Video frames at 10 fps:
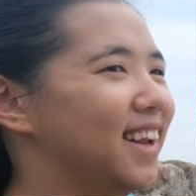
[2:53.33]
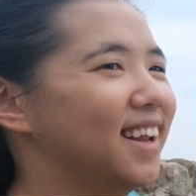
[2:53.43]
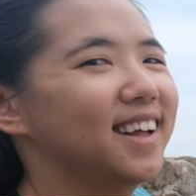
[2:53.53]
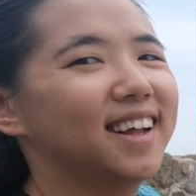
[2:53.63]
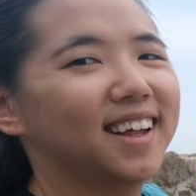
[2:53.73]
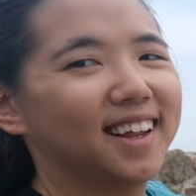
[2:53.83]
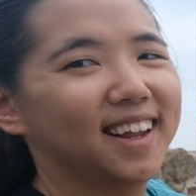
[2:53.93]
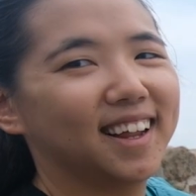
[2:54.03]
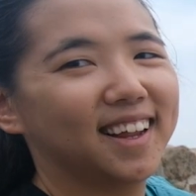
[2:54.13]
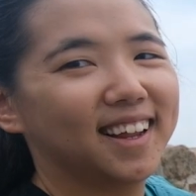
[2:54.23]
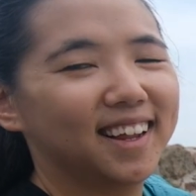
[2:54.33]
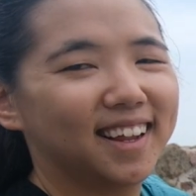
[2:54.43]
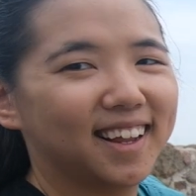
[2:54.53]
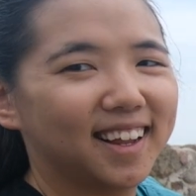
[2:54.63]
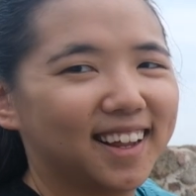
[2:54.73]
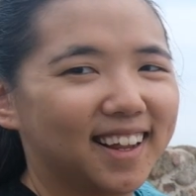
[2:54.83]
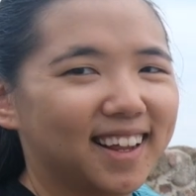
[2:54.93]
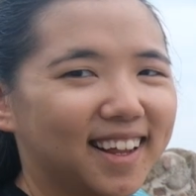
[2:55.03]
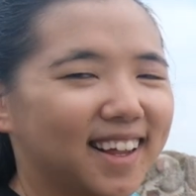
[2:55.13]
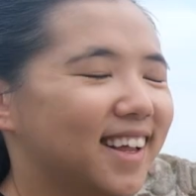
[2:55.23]

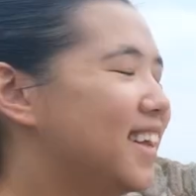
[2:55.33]
This person isn't speaking.